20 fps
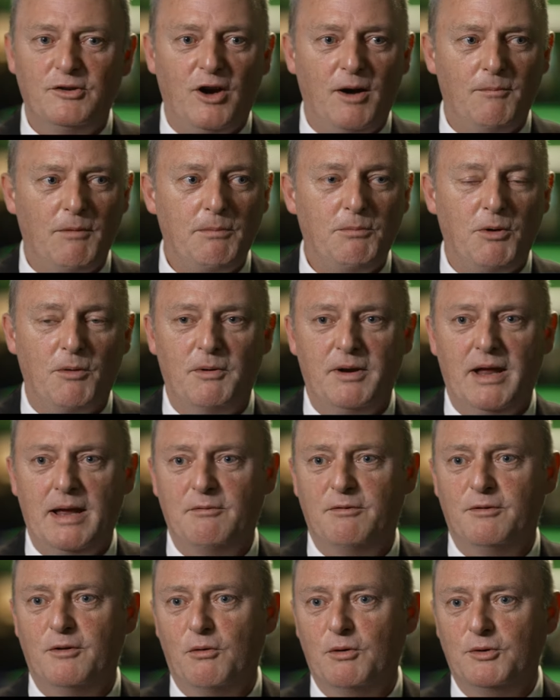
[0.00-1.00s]
time I put my
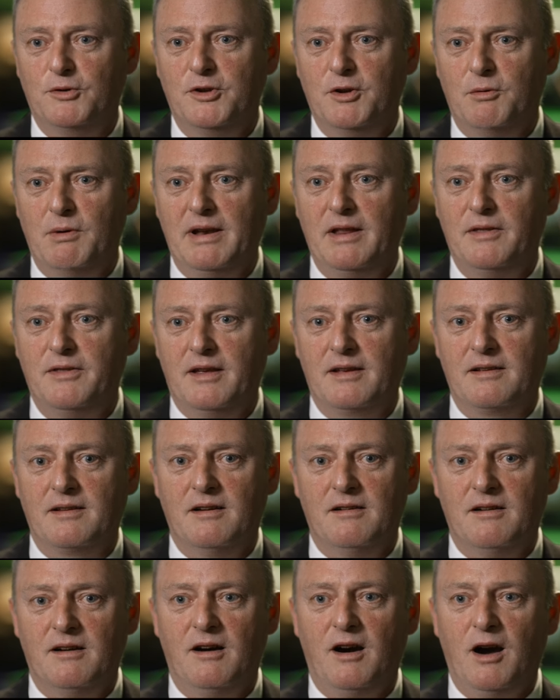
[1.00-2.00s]
name forward to do anything,
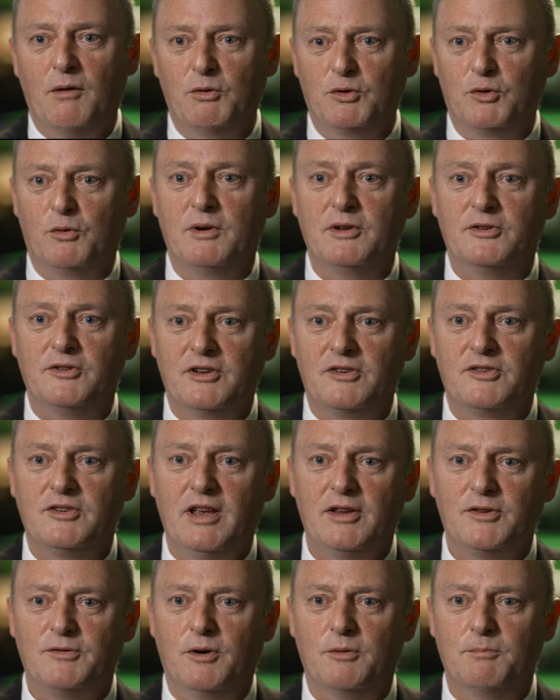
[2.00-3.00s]
I was always
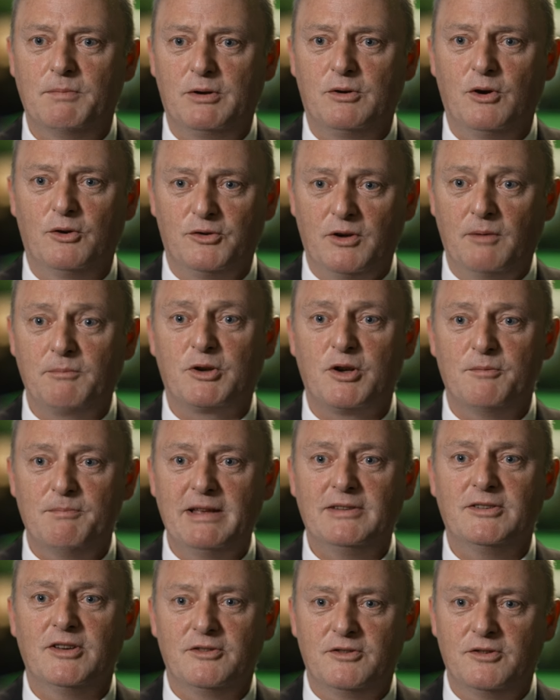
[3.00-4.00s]
successful because I'm
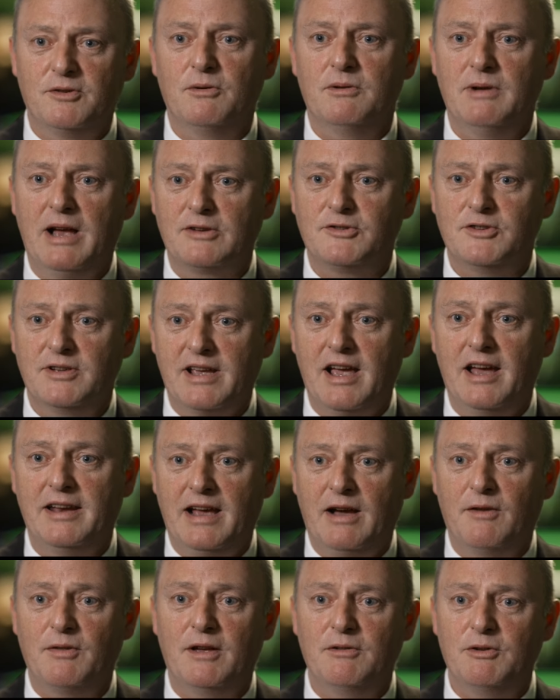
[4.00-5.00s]
committed to actually
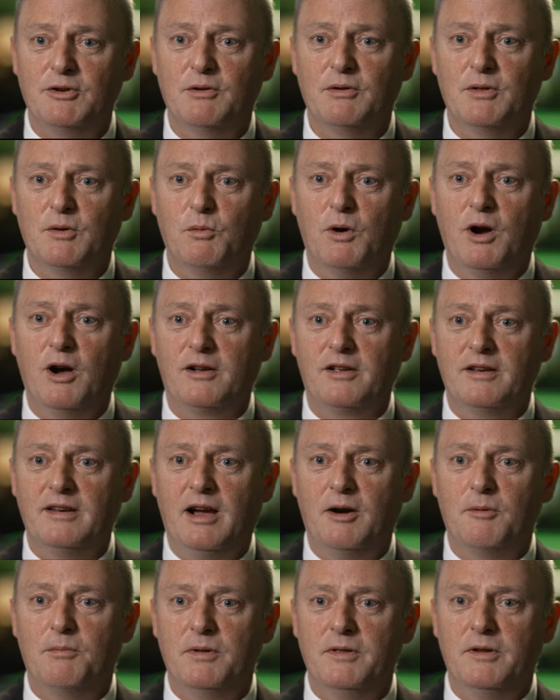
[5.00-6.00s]
getting out there and doing the work and
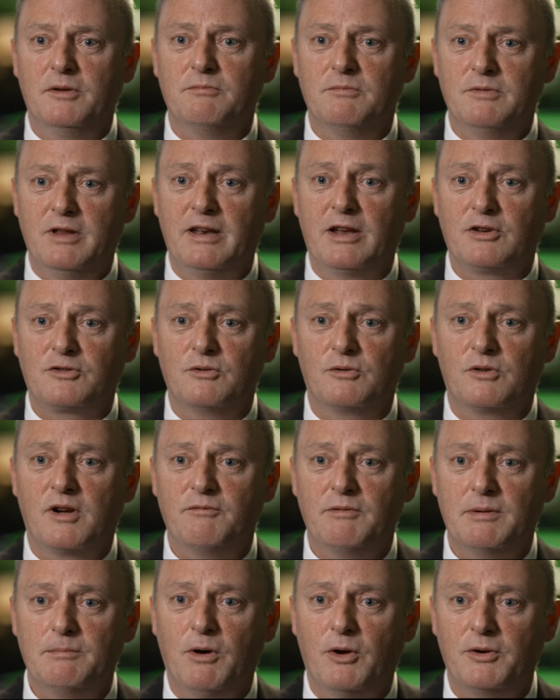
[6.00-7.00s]
helping the national
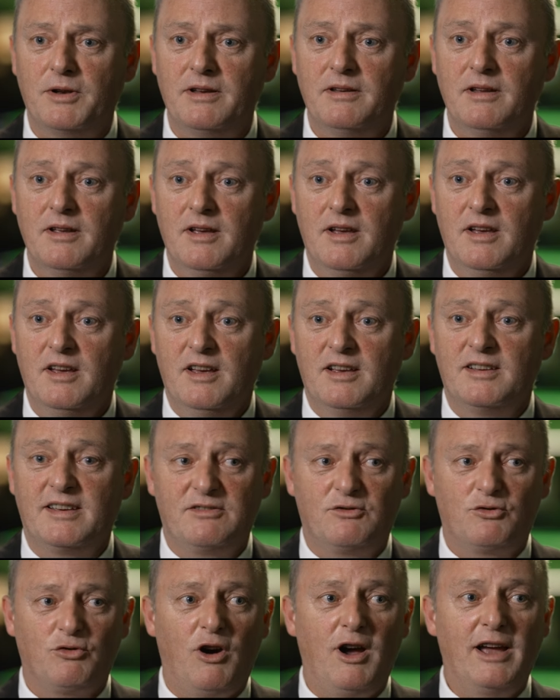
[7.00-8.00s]
governing body
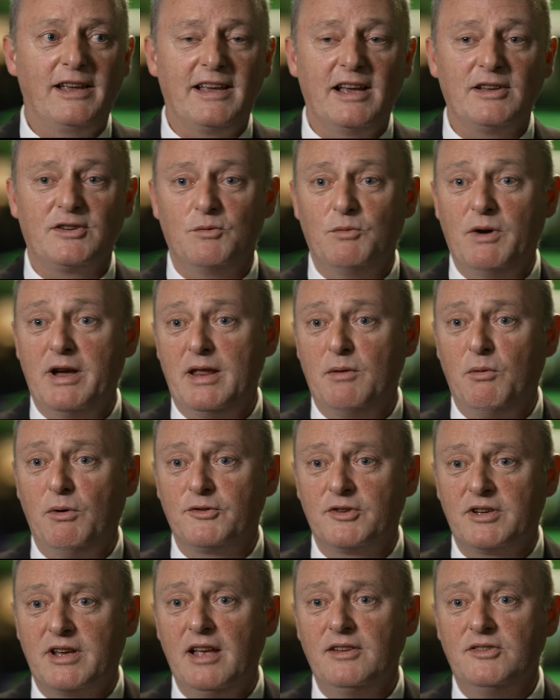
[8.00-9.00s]
try and get to where they
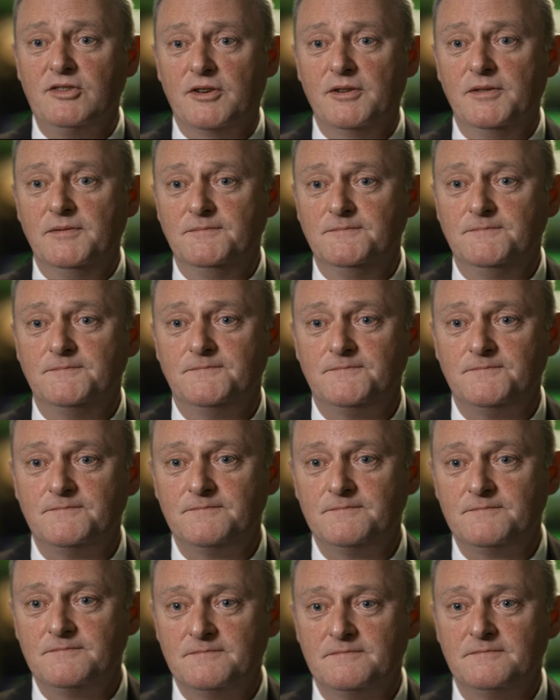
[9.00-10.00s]
want to get
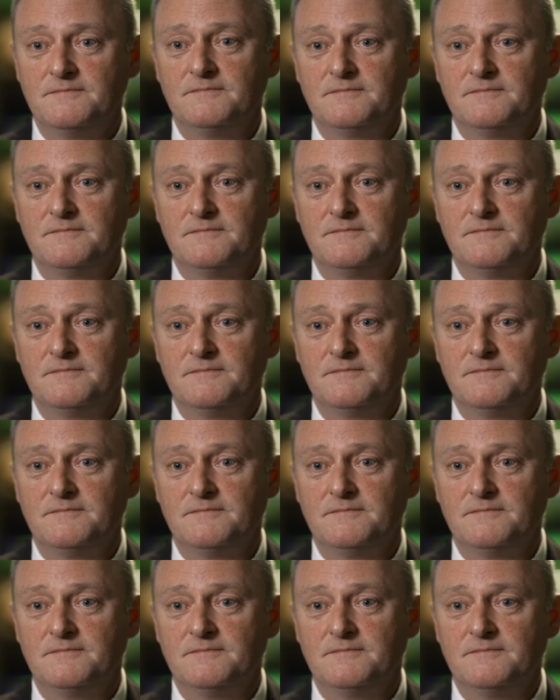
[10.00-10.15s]
to.